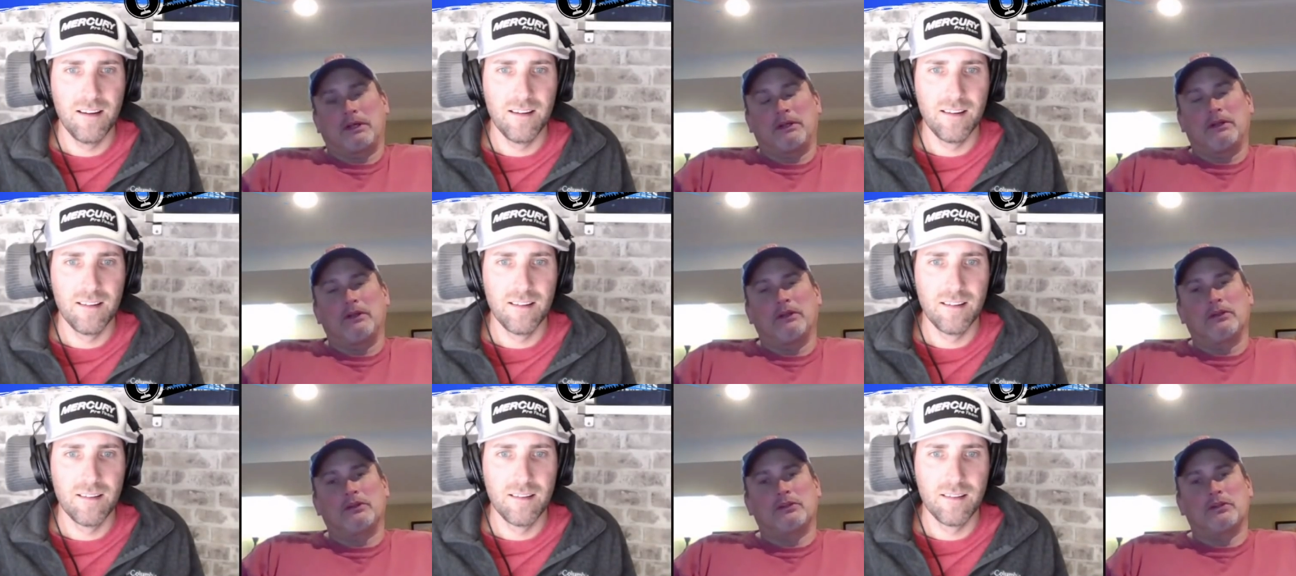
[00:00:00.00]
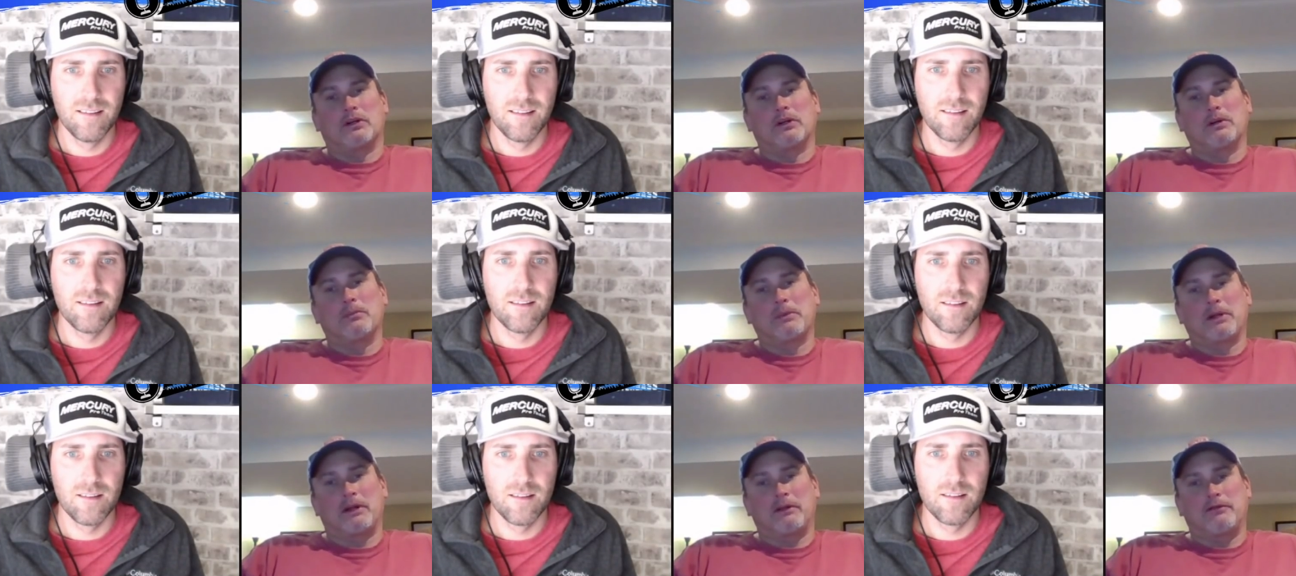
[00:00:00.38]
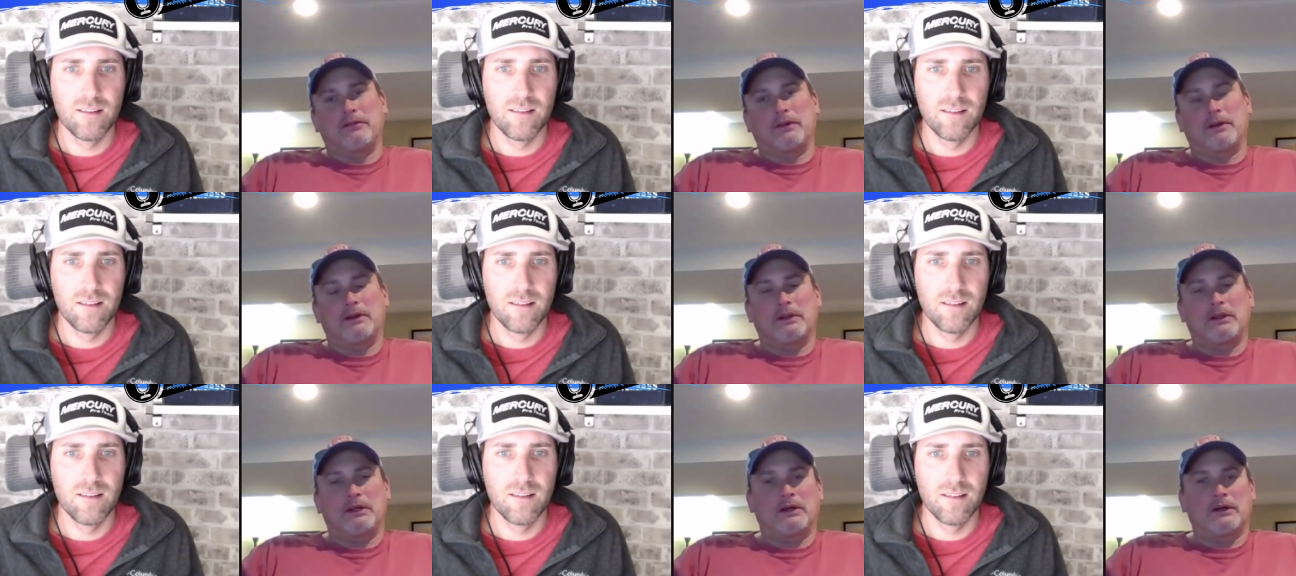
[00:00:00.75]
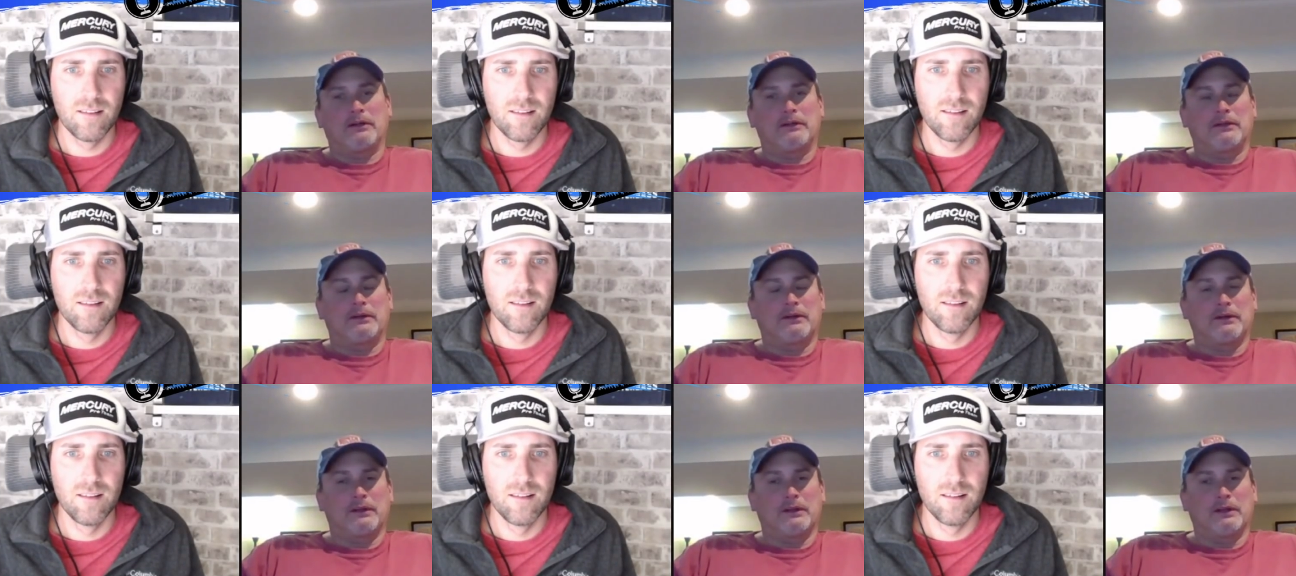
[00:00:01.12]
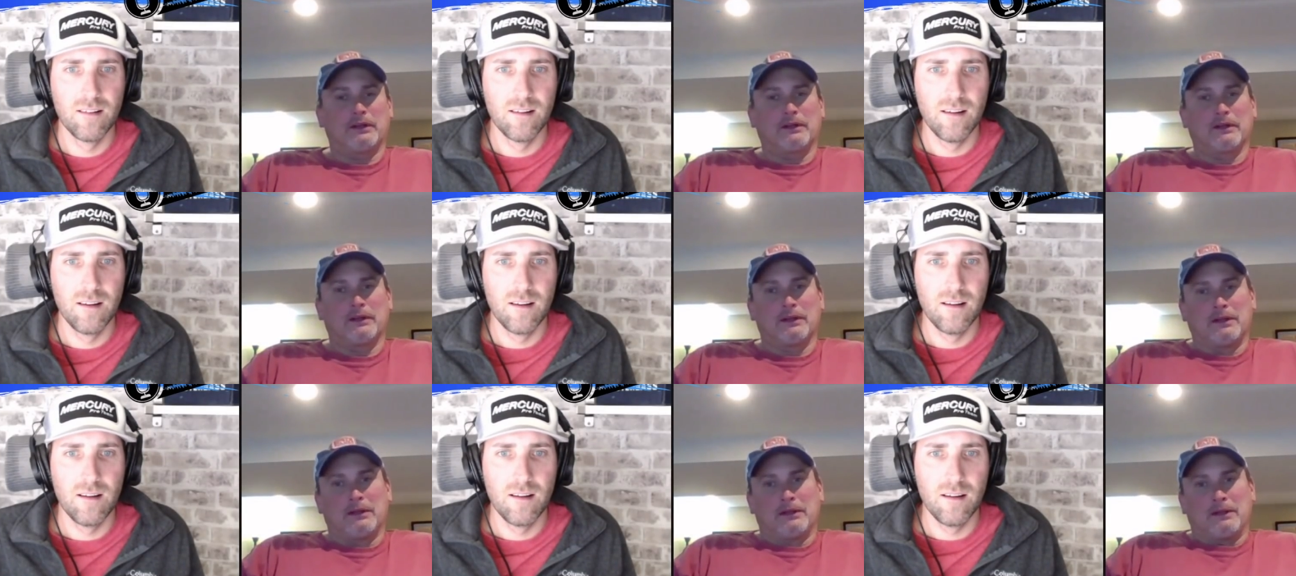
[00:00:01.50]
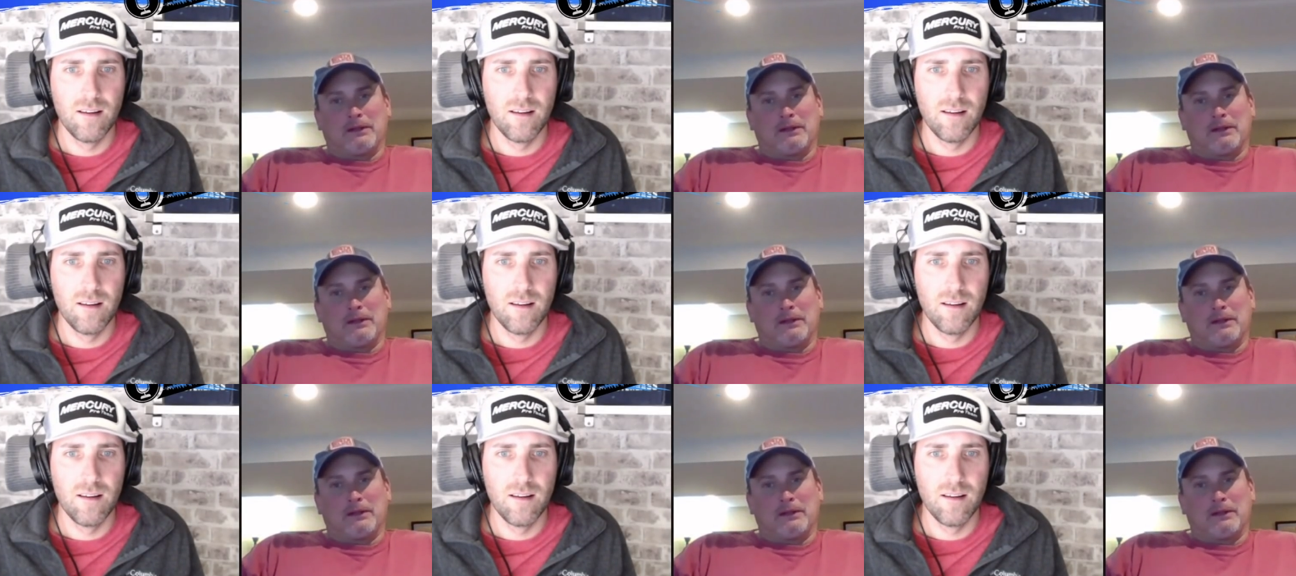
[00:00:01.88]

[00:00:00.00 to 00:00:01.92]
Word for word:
Speaker 1: Under the tournament, I found out, and they're like,